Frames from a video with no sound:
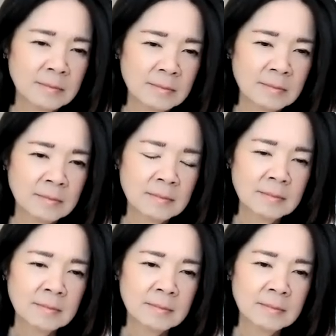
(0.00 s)

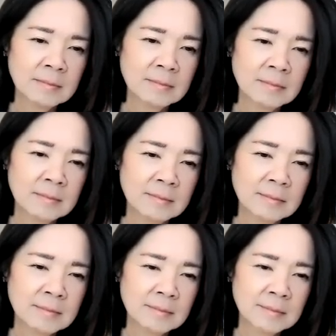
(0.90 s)

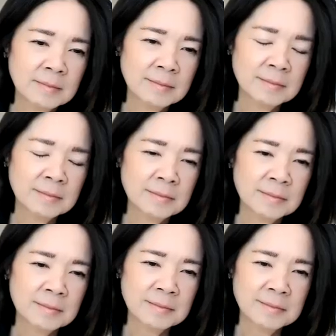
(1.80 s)

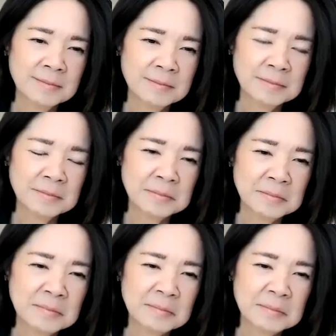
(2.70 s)

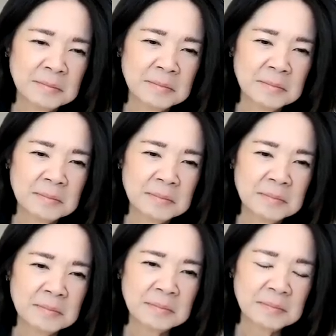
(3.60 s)

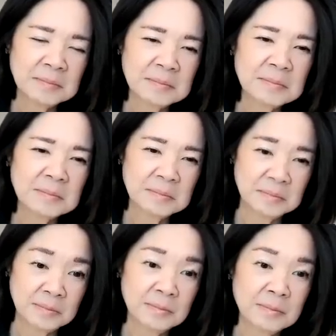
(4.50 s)

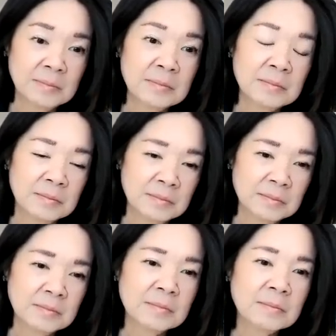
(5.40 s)

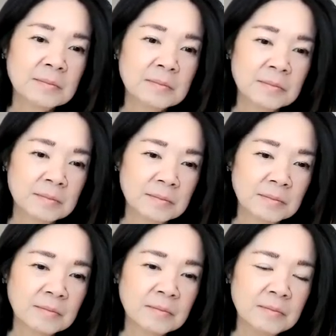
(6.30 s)

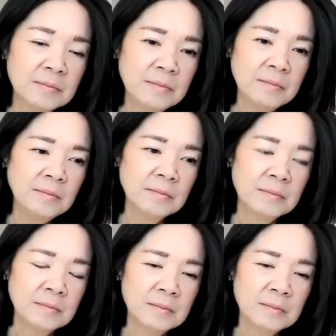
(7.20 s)
This person isn't speaking.